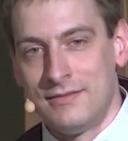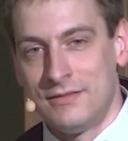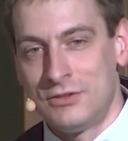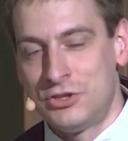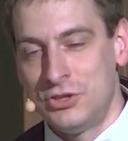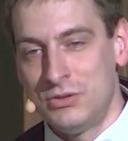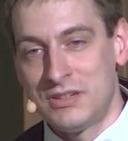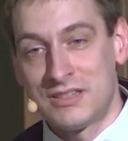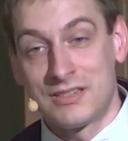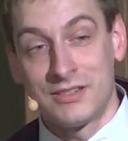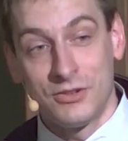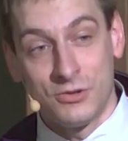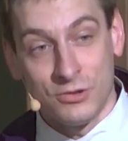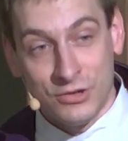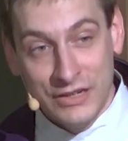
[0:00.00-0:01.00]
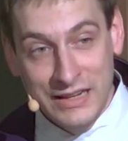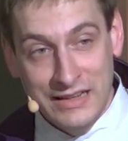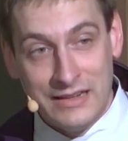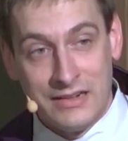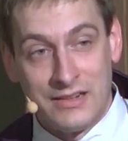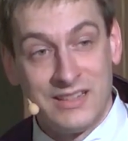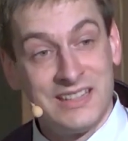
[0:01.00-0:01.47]
Judas'
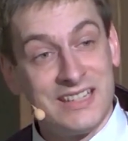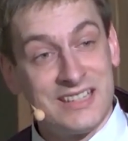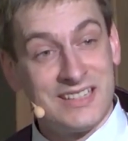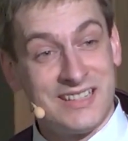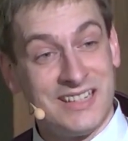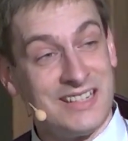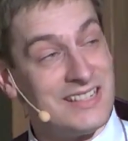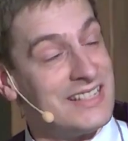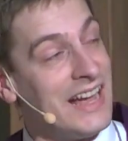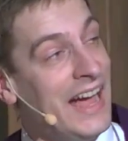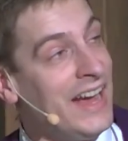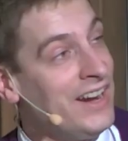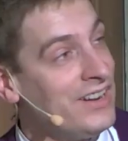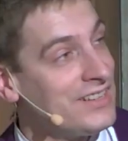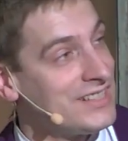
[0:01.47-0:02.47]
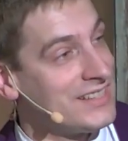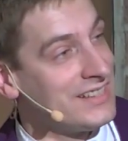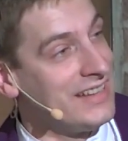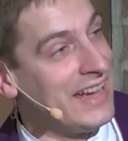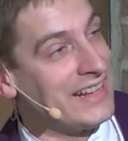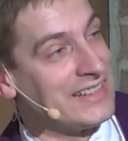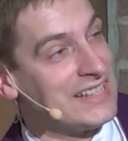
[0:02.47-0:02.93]
greed, this desire to
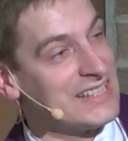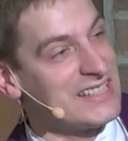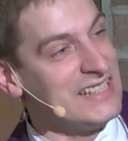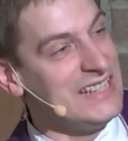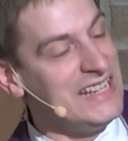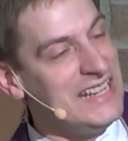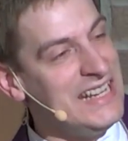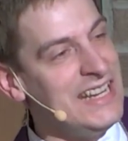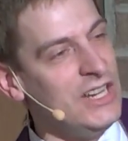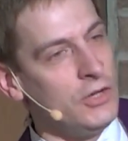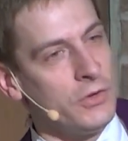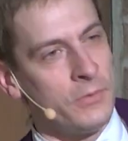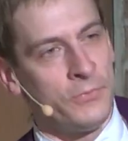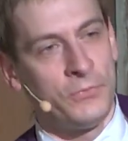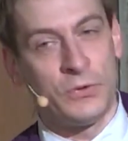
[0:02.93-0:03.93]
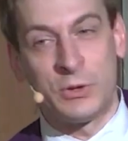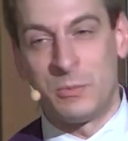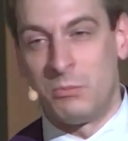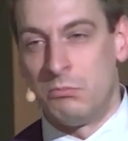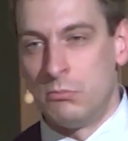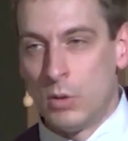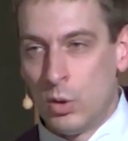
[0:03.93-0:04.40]
get, this need for
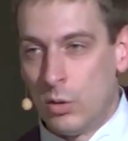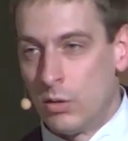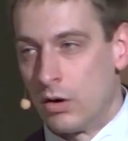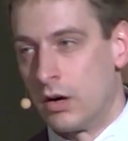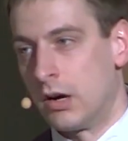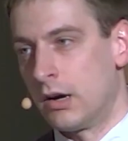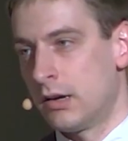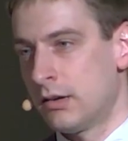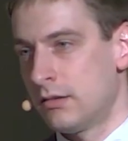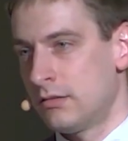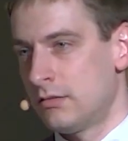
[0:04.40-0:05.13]
more,